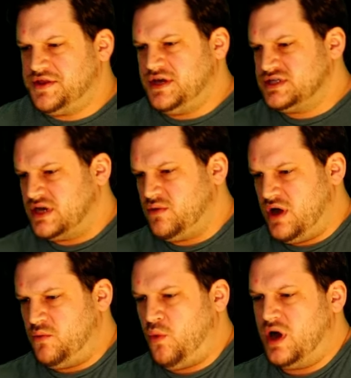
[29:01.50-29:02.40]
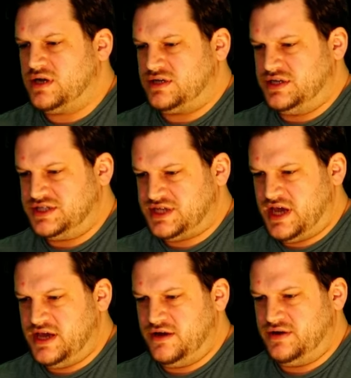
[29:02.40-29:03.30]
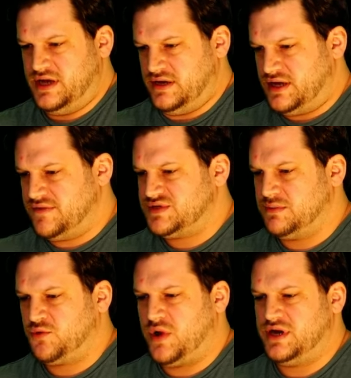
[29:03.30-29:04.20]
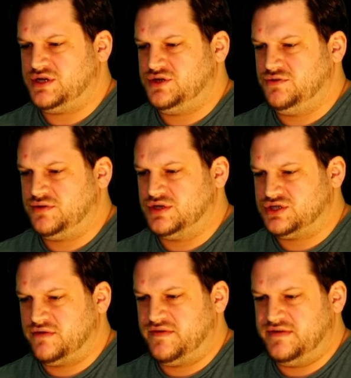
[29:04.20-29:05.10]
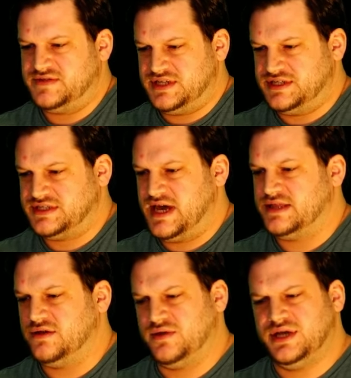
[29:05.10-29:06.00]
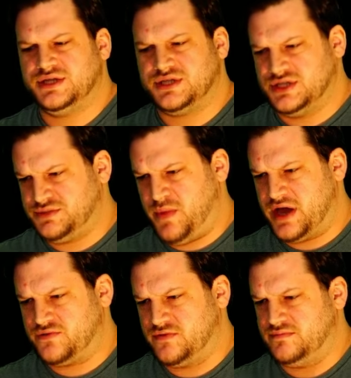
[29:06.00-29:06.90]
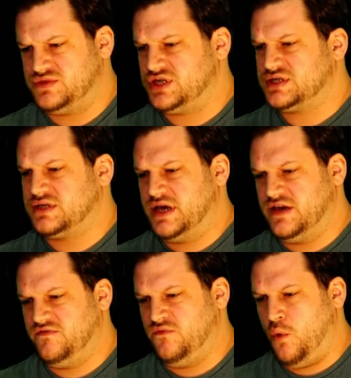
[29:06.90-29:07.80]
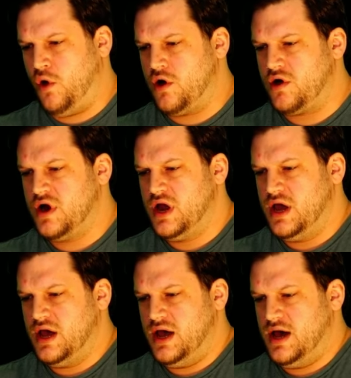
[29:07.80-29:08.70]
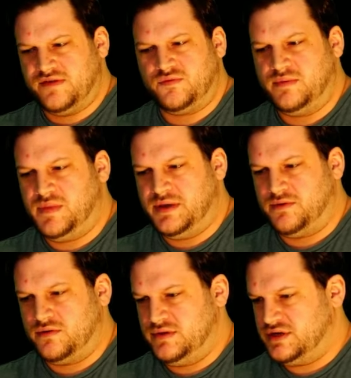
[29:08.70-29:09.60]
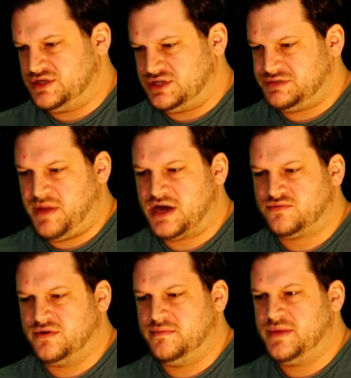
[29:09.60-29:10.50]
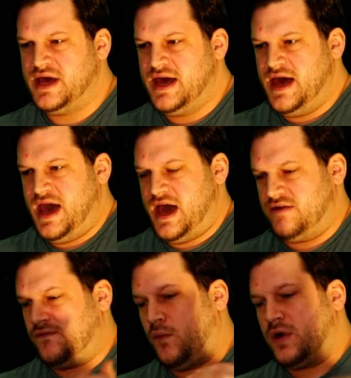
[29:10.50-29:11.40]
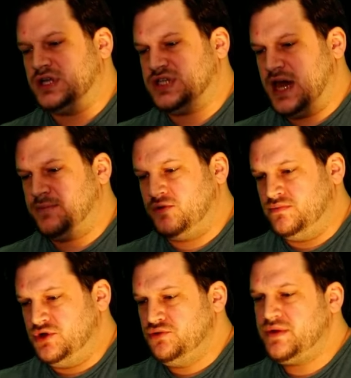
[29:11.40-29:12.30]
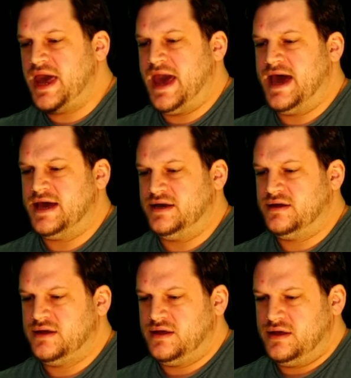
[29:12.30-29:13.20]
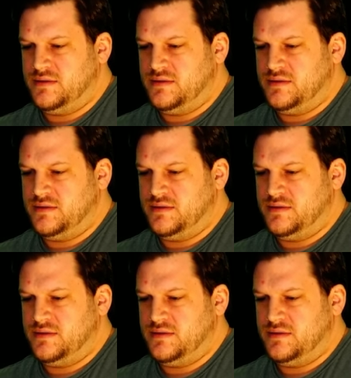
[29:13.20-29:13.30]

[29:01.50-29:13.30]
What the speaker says: one of the things I want to say here and give some credit to conservatives is that there is a spectrum. Just like for left-wing people, there's a spectrum. And for example, you can